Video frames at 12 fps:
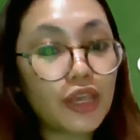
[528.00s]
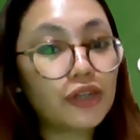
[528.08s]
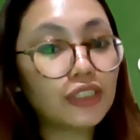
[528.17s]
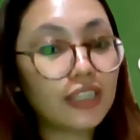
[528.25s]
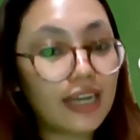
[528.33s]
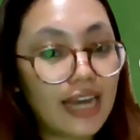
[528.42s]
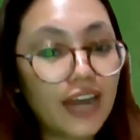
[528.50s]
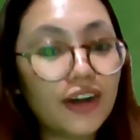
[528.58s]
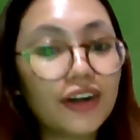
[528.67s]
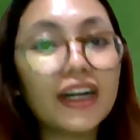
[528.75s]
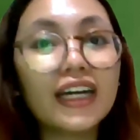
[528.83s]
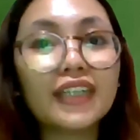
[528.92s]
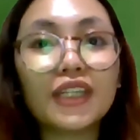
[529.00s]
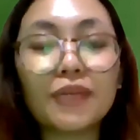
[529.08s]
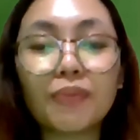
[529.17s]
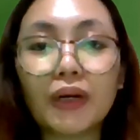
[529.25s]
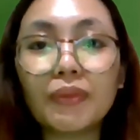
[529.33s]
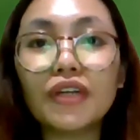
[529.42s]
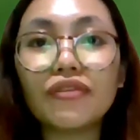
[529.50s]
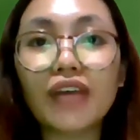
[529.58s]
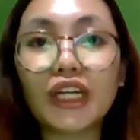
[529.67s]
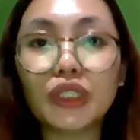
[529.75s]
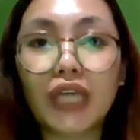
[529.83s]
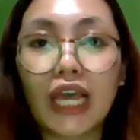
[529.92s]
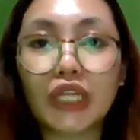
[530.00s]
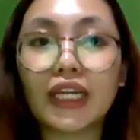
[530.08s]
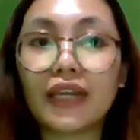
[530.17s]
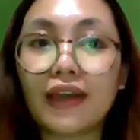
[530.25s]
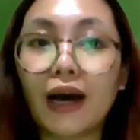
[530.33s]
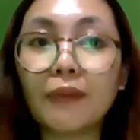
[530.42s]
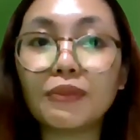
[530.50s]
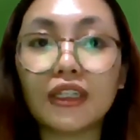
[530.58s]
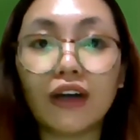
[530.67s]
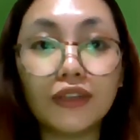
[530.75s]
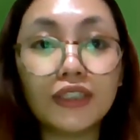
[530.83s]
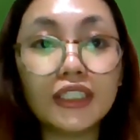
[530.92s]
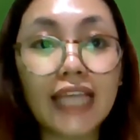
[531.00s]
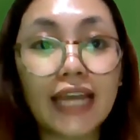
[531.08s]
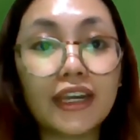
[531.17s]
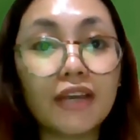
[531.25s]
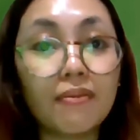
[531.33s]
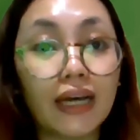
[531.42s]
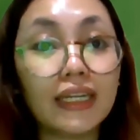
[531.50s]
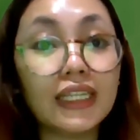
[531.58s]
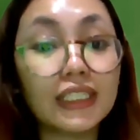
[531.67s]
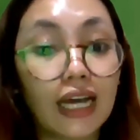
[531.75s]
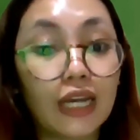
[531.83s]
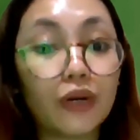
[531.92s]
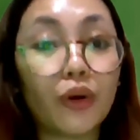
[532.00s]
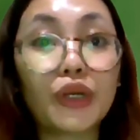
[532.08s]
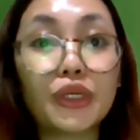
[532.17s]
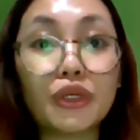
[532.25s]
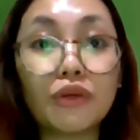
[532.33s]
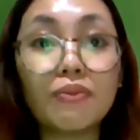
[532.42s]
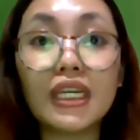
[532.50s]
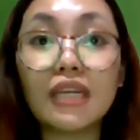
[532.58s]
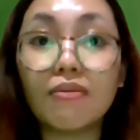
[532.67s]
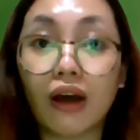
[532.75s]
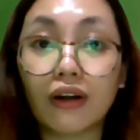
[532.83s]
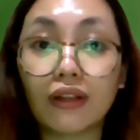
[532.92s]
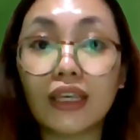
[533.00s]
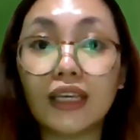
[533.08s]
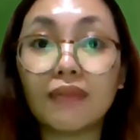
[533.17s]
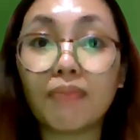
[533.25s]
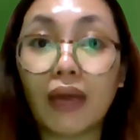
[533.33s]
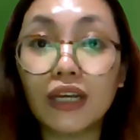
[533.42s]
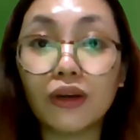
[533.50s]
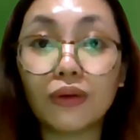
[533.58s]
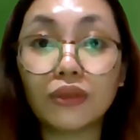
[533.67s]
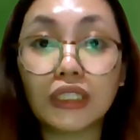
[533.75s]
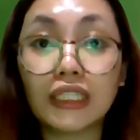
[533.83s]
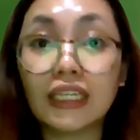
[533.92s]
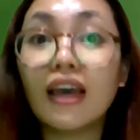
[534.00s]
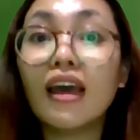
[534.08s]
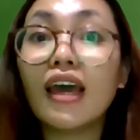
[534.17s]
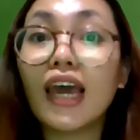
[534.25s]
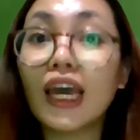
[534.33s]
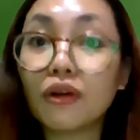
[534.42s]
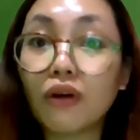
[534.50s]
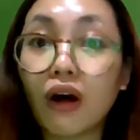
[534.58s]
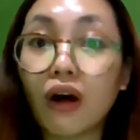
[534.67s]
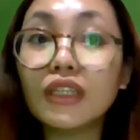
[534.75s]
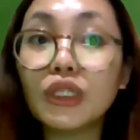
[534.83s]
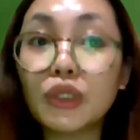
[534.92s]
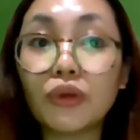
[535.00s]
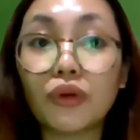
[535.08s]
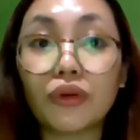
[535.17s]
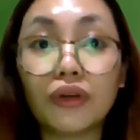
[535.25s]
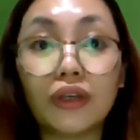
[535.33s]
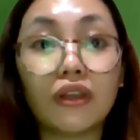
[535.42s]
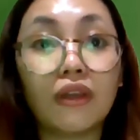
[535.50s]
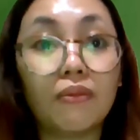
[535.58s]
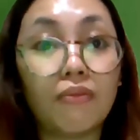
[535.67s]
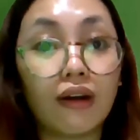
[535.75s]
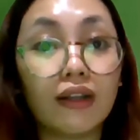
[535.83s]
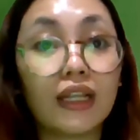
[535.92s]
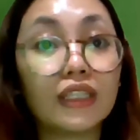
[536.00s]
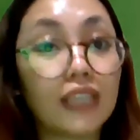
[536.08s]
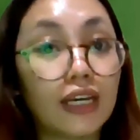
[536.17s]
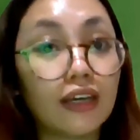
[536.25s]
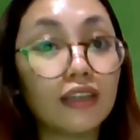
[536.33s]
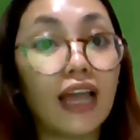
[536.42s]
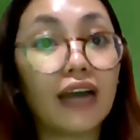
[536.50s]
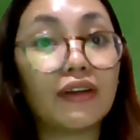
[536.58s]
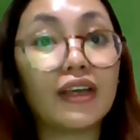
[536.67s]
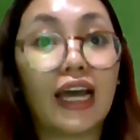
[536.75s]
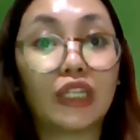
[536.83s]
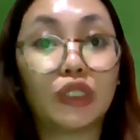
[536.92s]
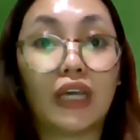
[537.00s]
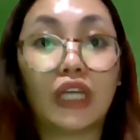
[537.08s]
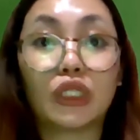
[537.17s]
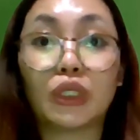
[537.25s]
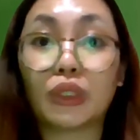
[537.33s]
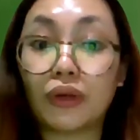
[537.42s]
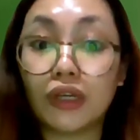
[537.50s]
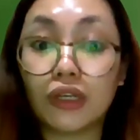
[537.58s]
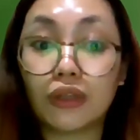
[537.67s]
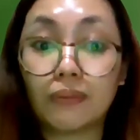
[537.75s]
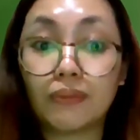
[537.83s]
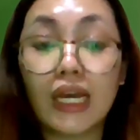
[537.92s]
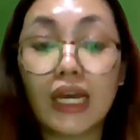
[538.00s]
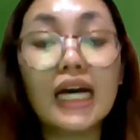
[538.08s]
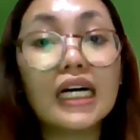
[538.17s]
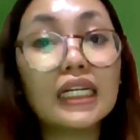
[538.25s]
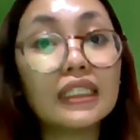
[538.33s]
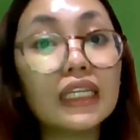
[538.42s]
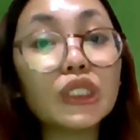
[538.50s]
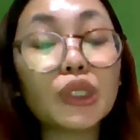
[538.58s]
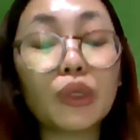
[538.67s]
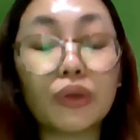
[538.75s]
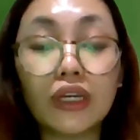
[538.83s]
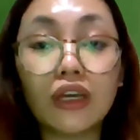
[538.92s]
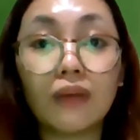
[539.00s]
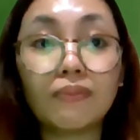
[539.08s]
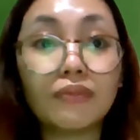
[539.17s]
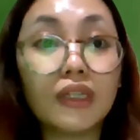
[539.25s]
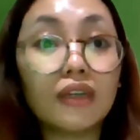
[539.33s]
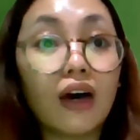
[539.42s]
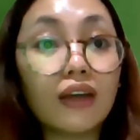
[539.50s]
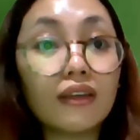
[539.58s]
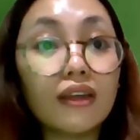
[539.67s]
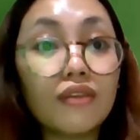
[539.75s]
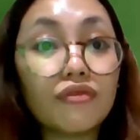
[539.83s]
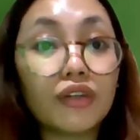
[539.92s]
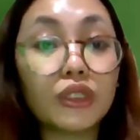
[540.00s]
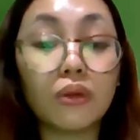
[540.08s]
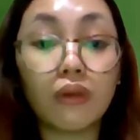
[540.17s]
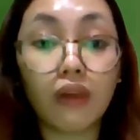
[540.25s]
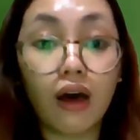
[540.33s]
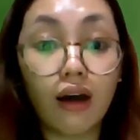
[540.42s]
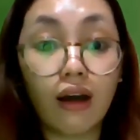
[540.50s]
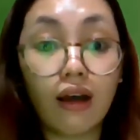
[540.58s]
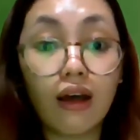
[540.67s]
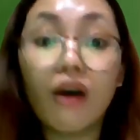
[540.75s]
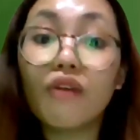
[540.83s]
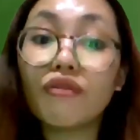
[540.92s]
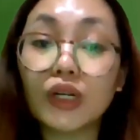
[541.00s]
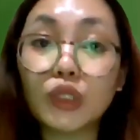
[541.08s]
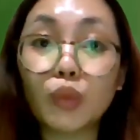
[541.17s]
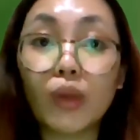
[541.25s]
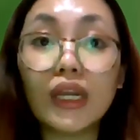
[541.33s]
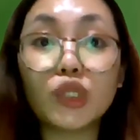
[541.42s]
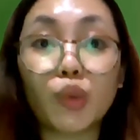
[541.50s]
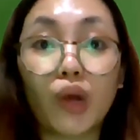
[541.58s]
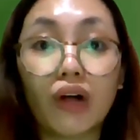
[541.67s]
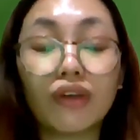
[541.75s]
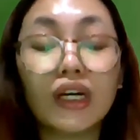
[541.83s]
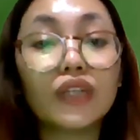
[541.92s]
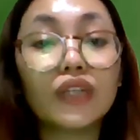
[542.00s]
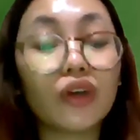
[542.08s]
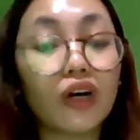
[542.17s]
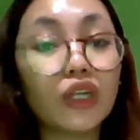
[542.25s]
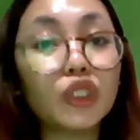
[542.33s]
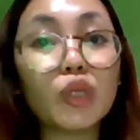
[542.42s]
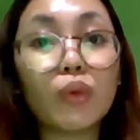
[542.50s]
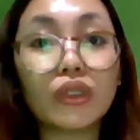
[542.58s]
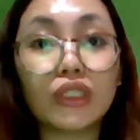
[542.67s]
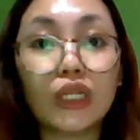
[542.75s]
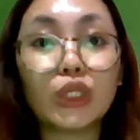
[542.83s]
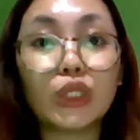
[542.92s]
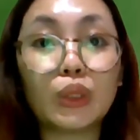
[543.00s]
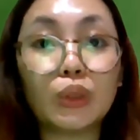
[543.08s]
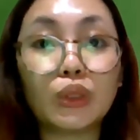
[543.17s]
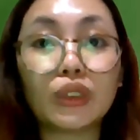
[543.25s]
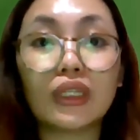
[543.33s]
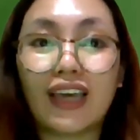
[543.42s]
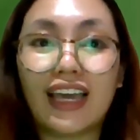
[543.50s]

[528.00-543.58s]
years later, the Department of Education adopted the Understanding by Design, or UBD model, in pedagogy and called the new curriculum model a Secondary Education Curriculum. This curriculum did not live for too long, for in 2012, the country was introduced to the